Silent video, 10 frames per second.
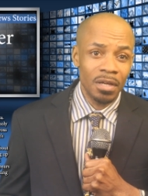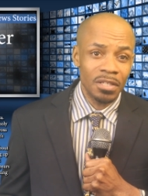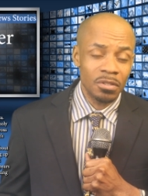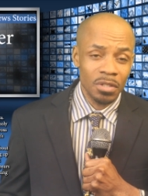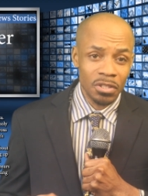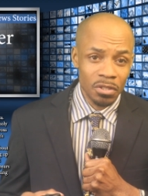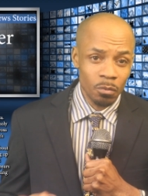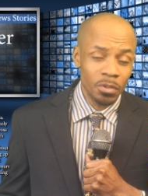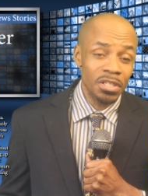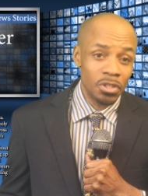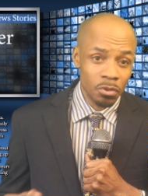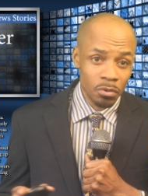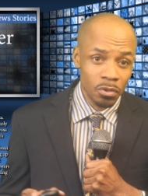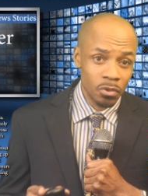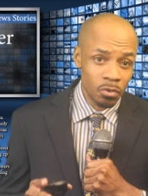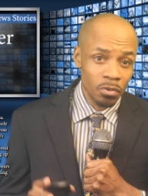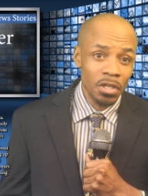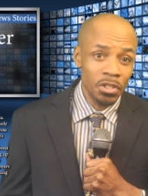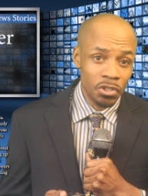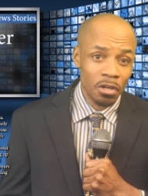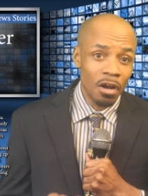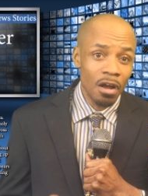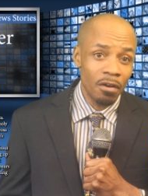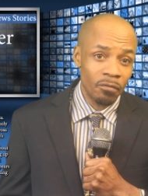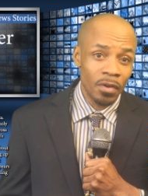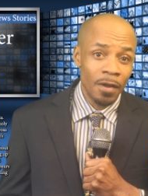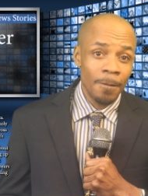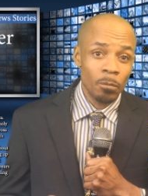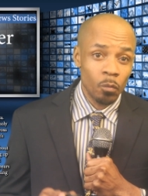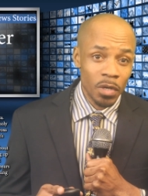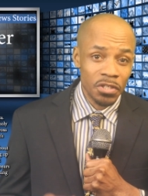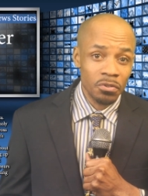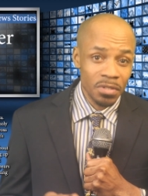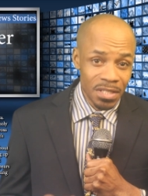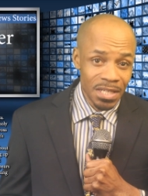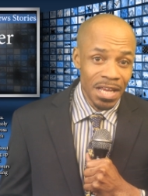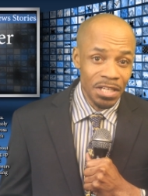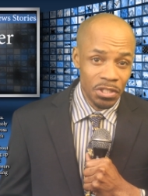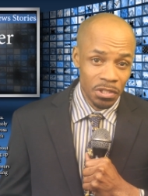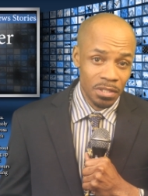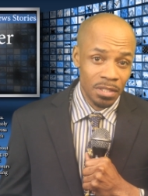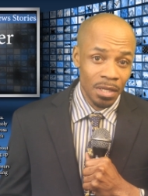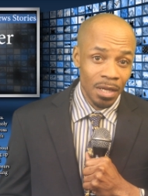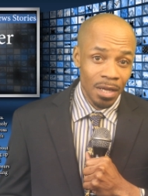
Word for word: has, has well, he's shrugged off Western sanctions,